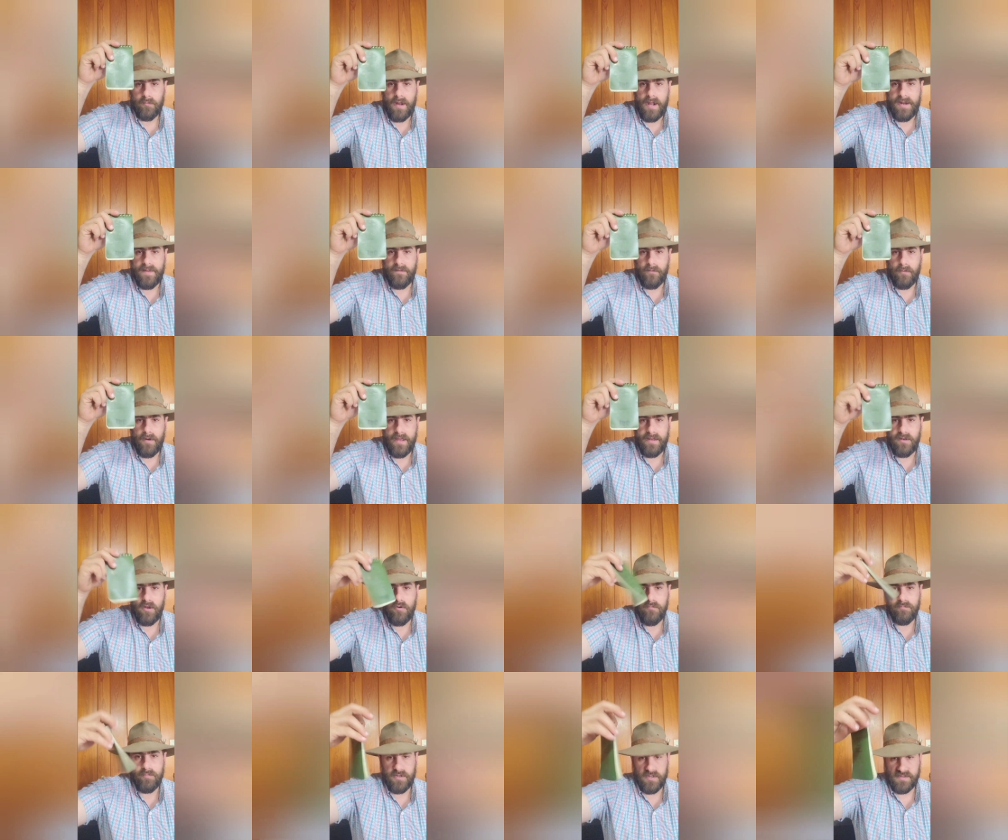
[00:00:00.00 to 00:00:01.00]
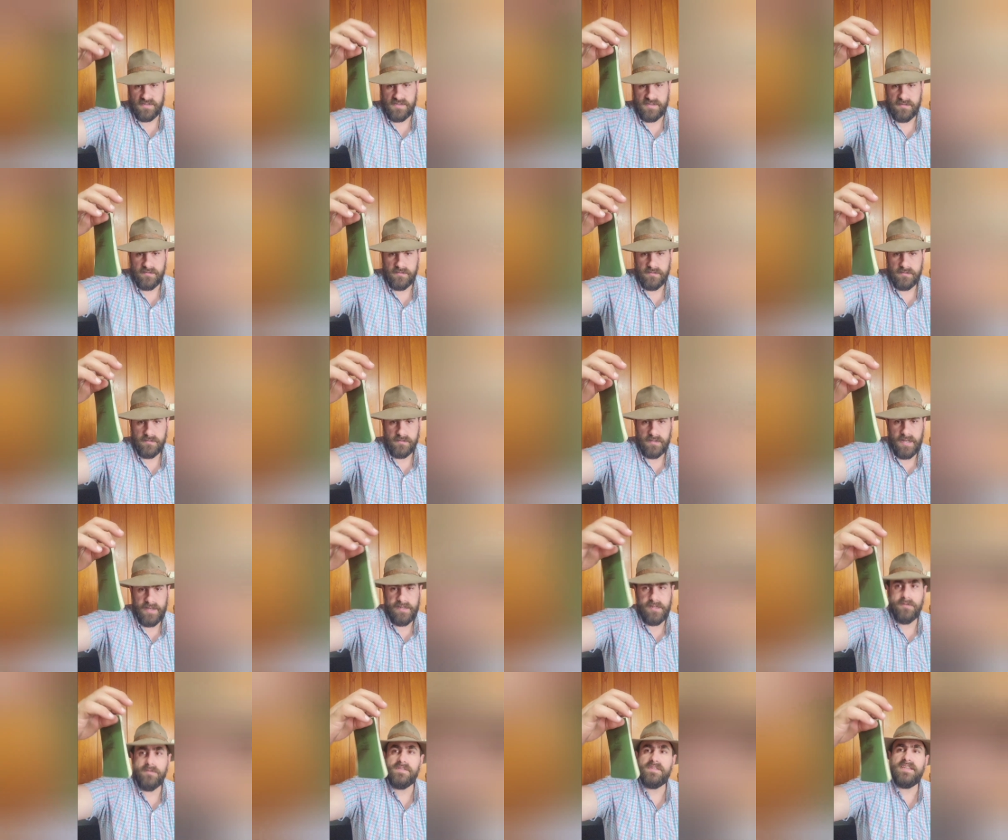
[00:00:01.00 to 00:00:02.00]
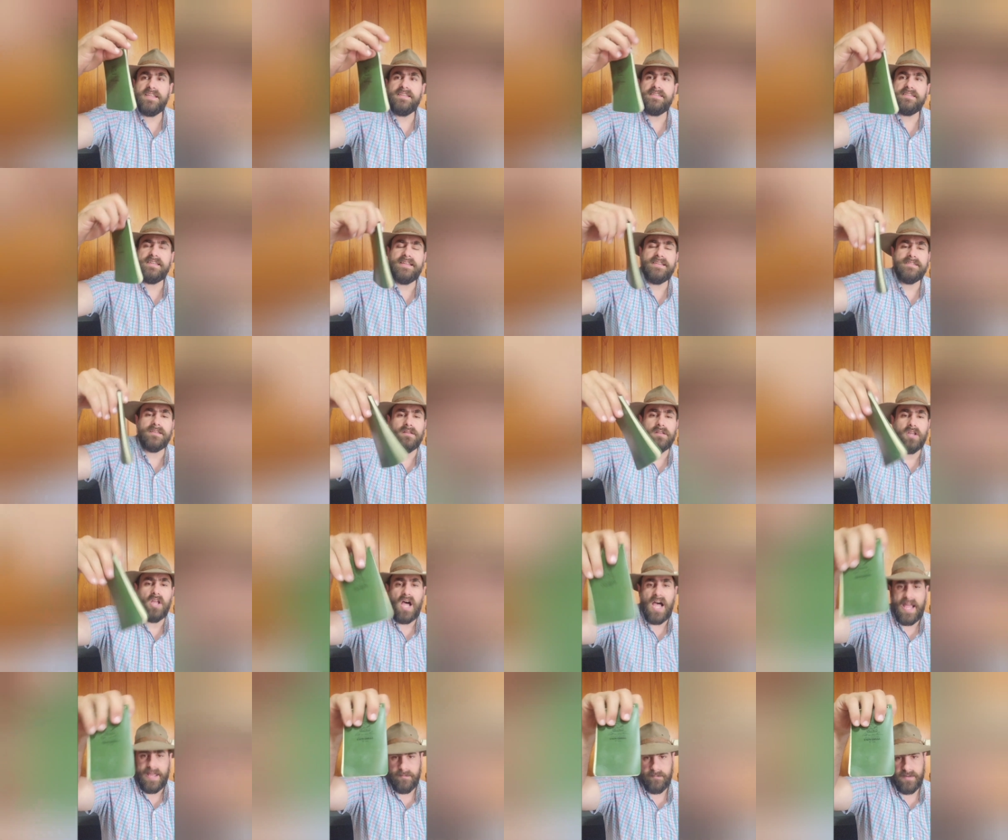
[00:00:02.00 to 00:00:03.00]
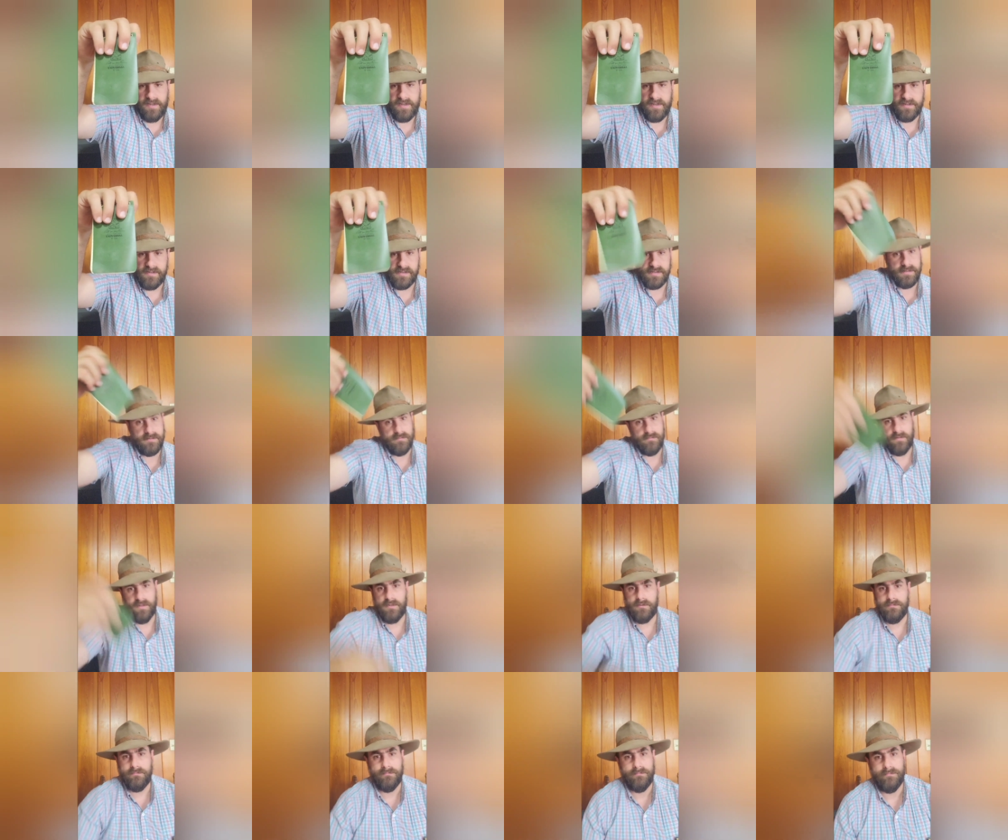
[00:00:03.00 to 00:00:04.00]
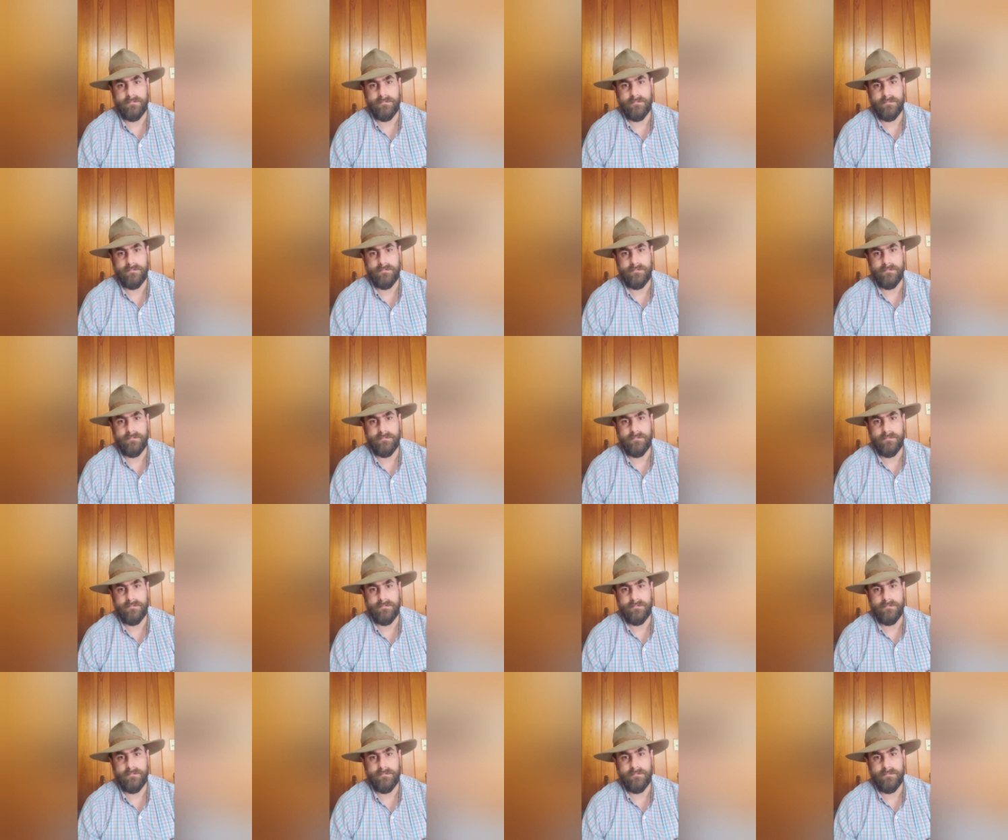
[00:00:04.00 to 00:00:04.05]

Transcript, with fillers: Rite in the Rain notebooks. I use these things a lot because, well,